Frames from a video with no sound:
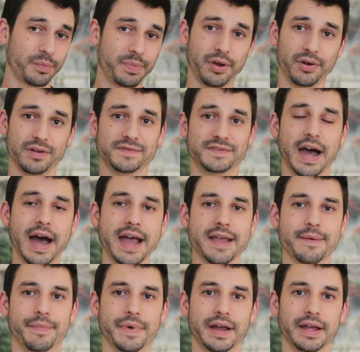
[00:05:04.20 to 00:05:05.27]
a period of
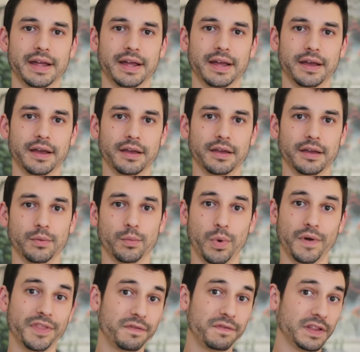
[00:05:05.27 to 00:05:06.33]
time,
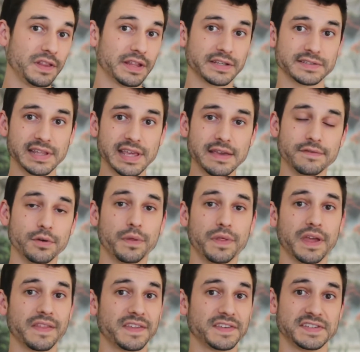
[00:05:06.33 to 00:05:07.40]
when the feelings leave, you
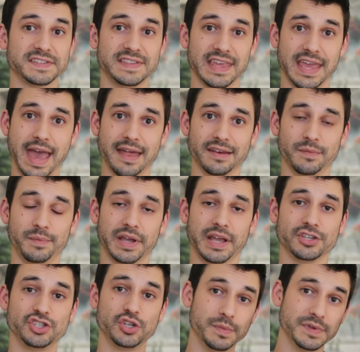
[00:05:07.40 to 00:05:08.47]
think this is the end
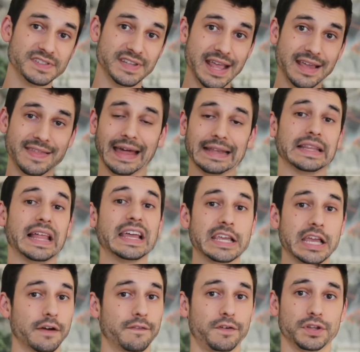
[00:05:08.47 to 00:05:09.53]
because you mistake that
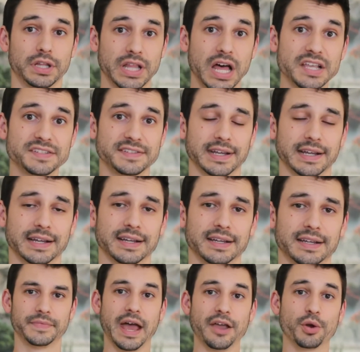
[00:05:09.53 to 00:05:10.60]
liking for the lusting.
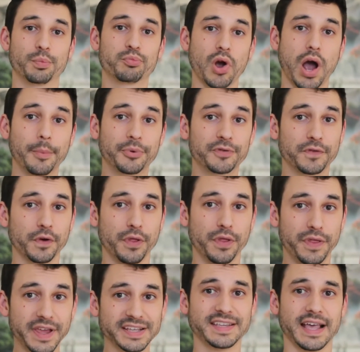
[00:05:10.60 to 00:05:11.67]
Now, your prompt for
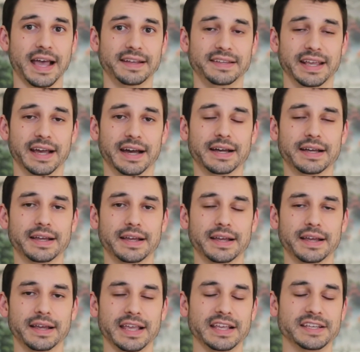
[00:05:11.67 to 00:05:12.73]
this idea
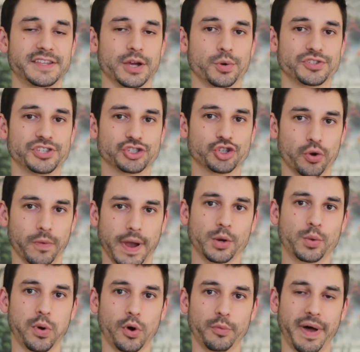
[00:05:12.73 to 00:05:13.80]
is there was this great
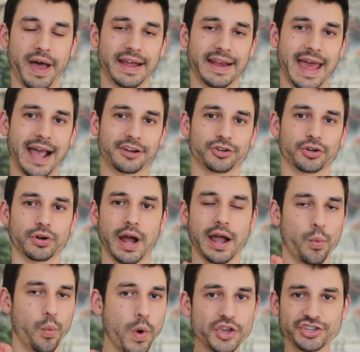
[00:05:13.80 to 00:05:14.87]
quote by an actor. I
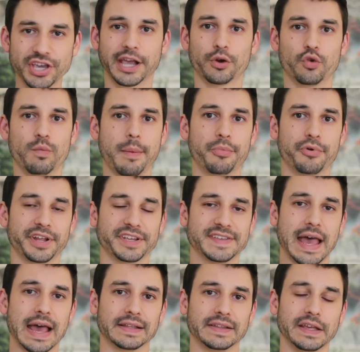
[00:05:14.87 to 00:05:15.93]
wish I could remember it
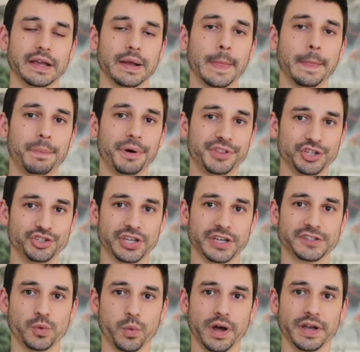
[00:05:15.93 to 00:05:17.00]
exactly, but the
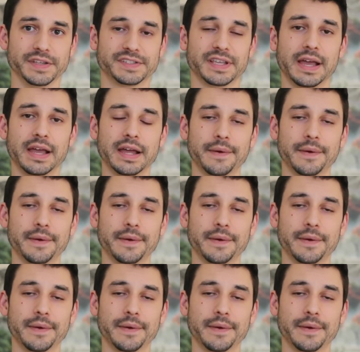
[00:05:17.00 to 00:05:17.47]
gist was,